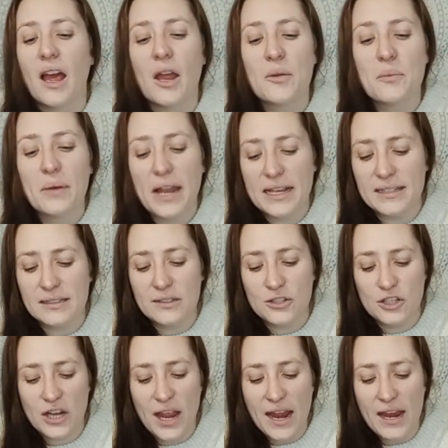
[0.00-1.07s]
And blessed
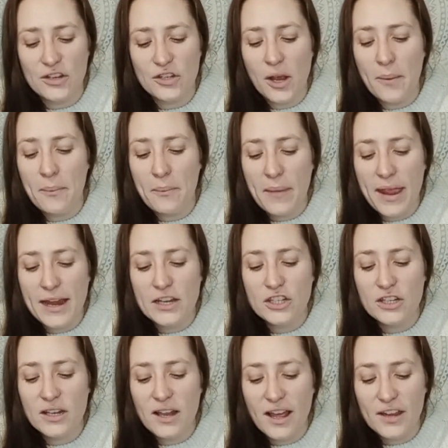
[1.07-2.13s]
change. A
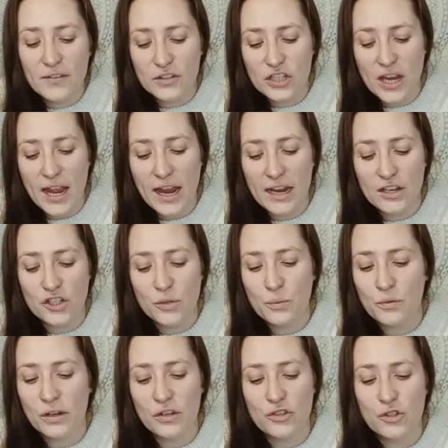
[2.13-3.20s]
major life change
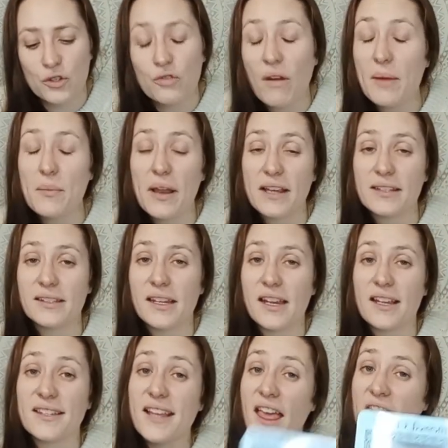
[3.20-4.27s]
brings you great
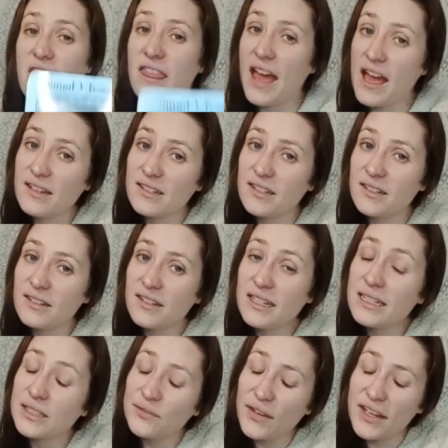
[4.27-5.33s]
blessings. And that
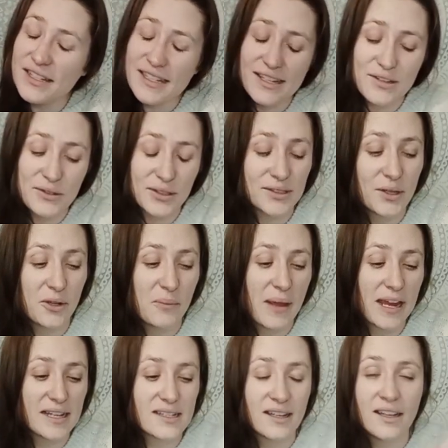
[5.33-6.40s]
is finding your
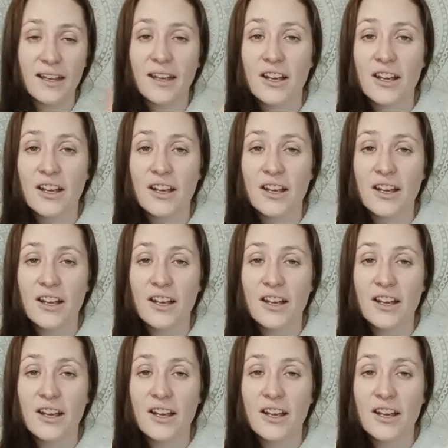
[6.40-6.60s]
soulmate.